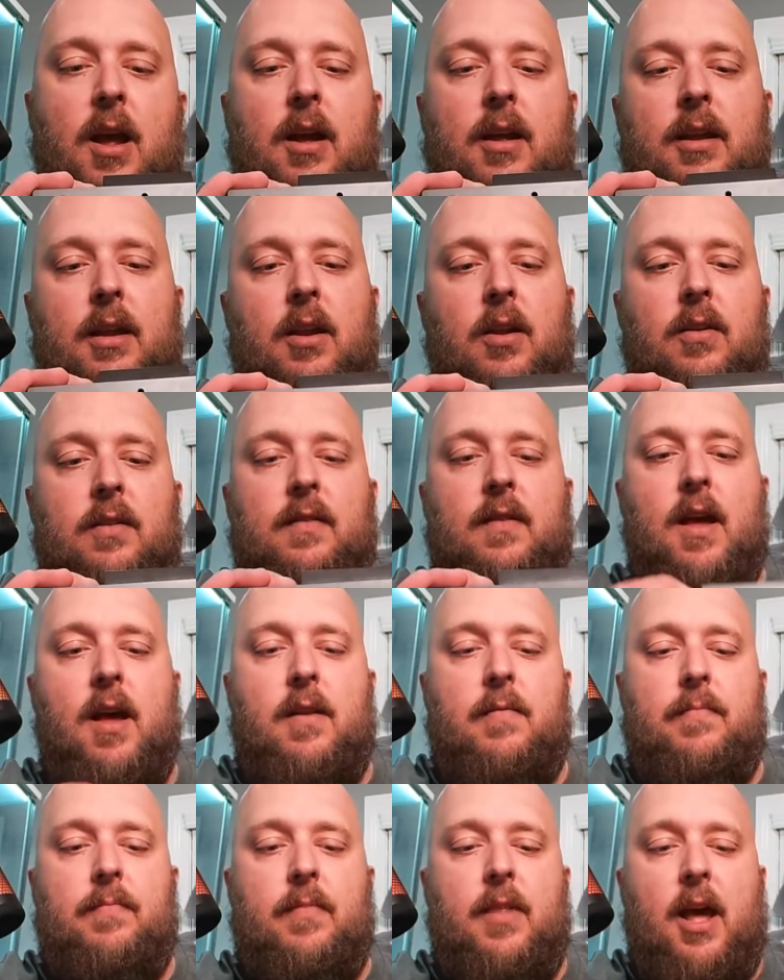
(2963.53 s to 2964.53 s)
You know, it's
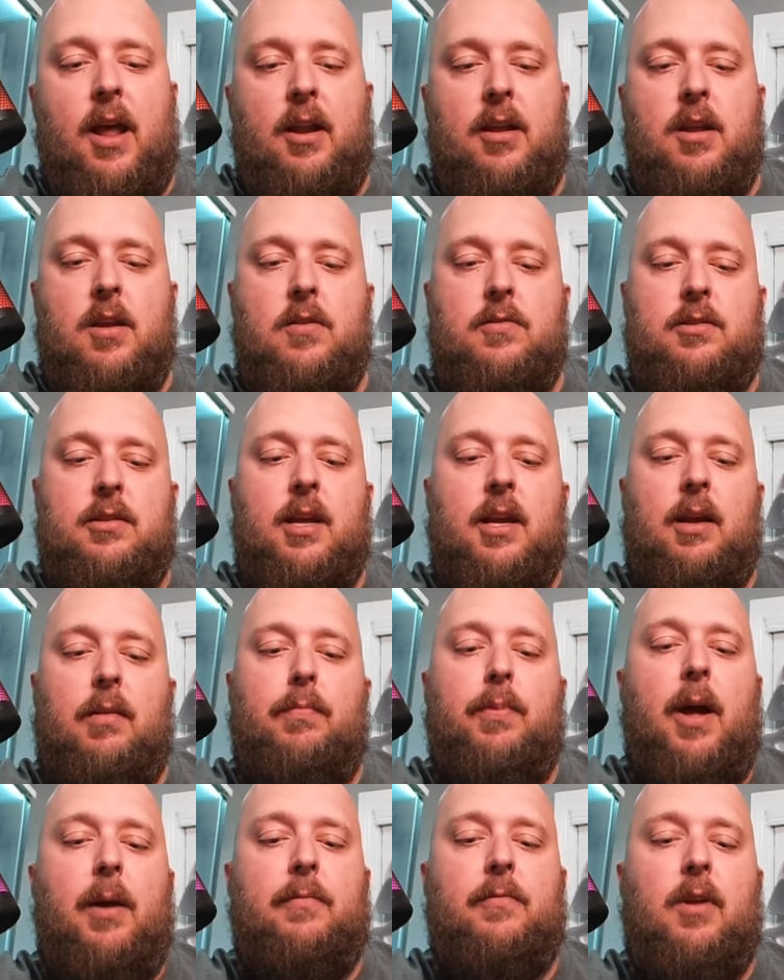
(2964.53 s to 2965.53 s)
not a huge thing. It
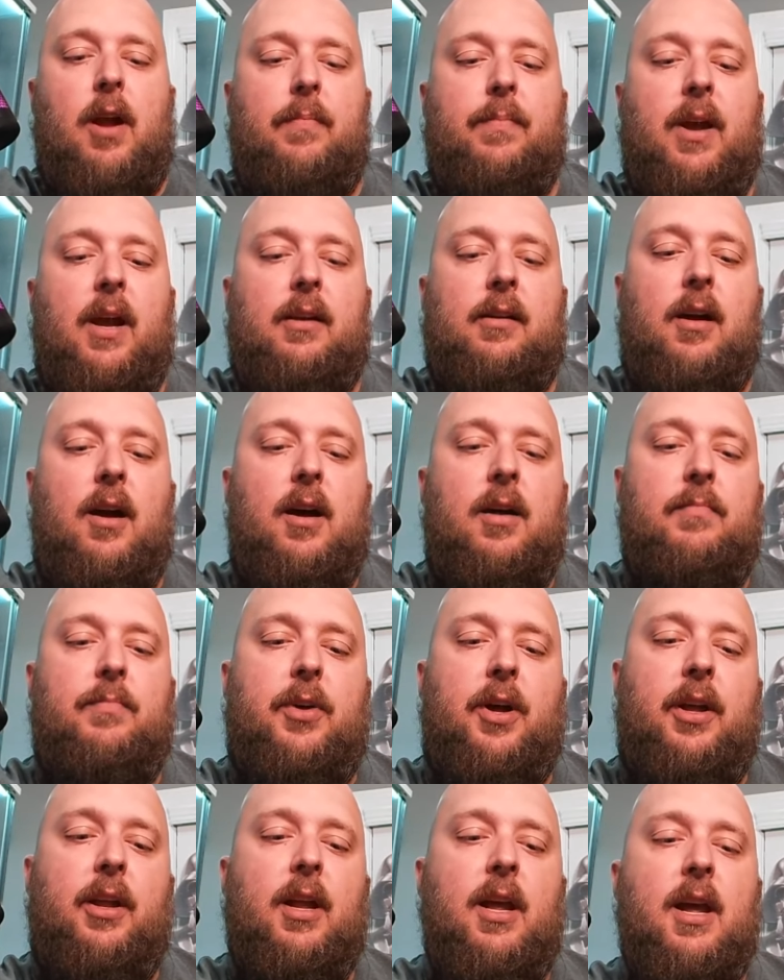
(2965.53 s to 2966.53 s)
popped right back on,
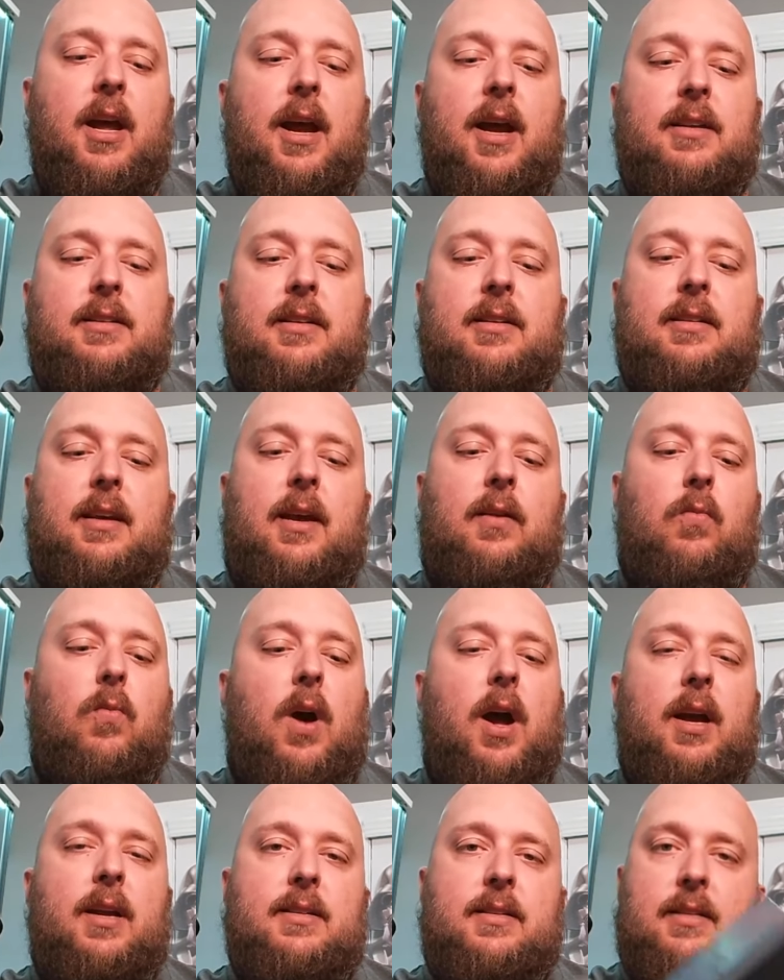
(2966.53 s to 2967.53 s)
but it's just like,
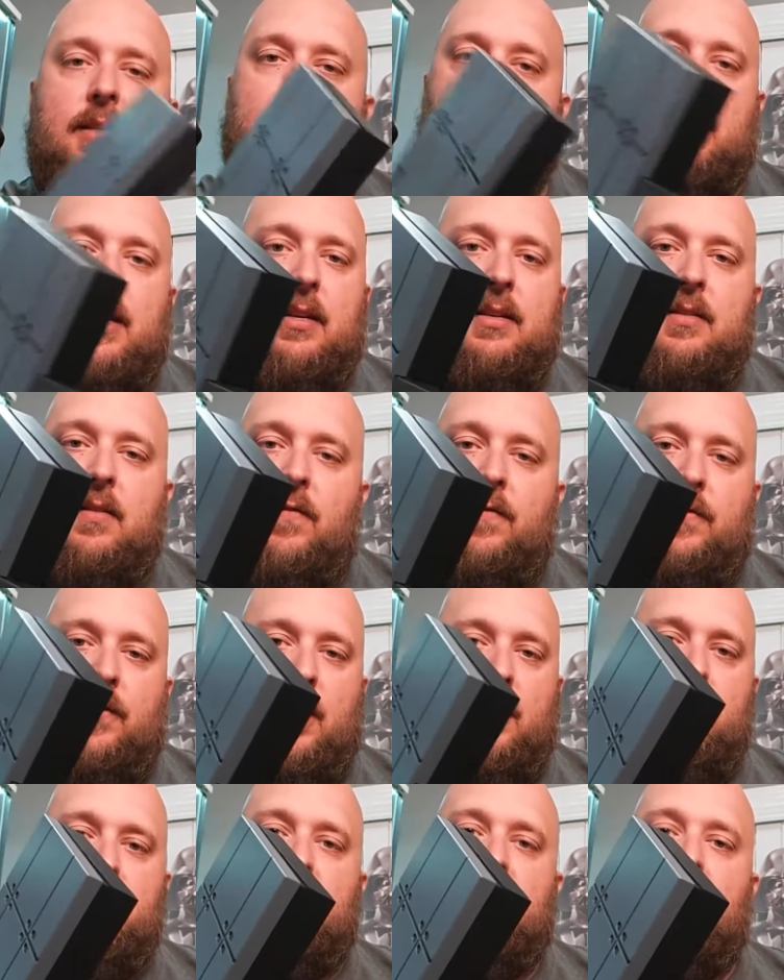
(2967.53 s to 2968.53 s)
why is this thing so
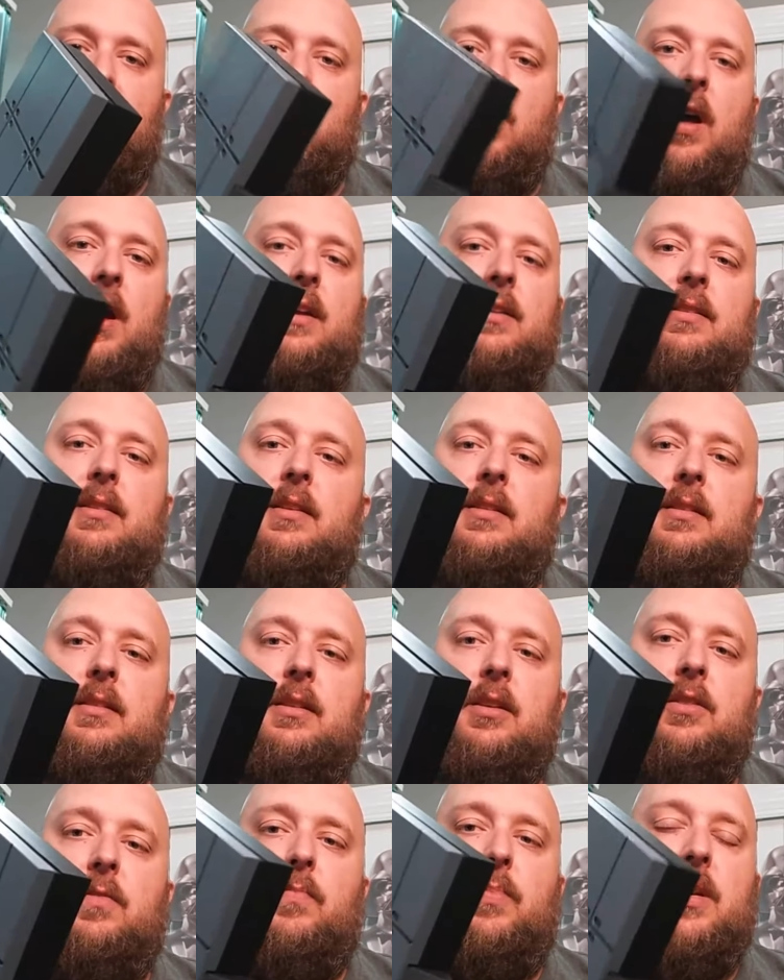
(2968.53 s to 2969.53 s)
flimsy? Why is this
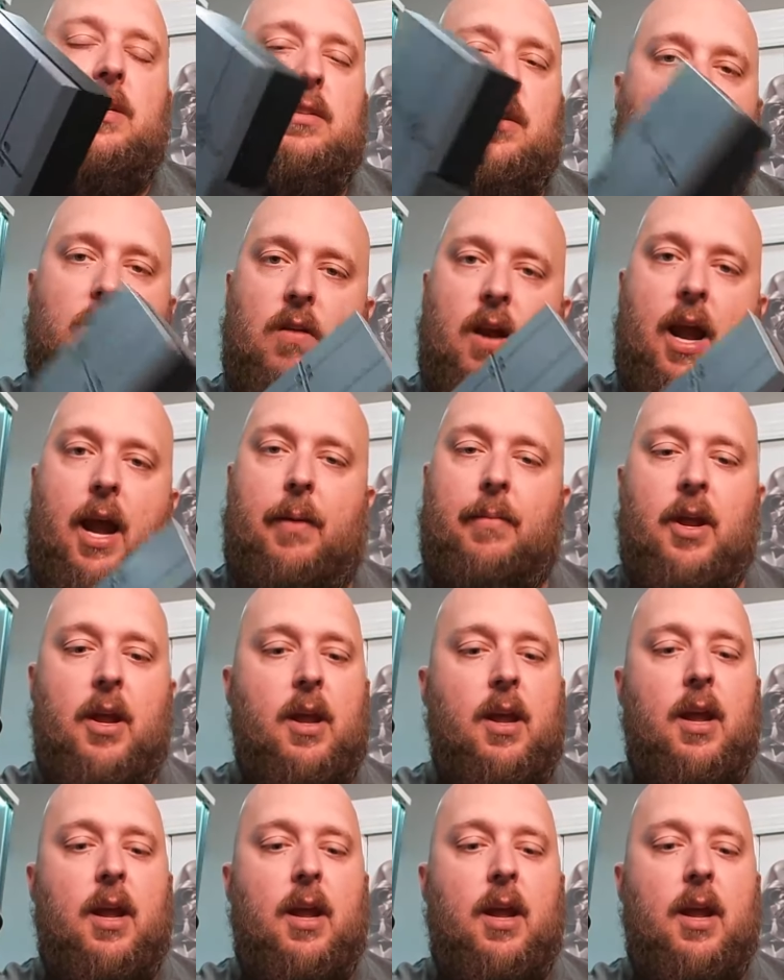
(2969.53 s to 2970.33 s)
such a piece of crap?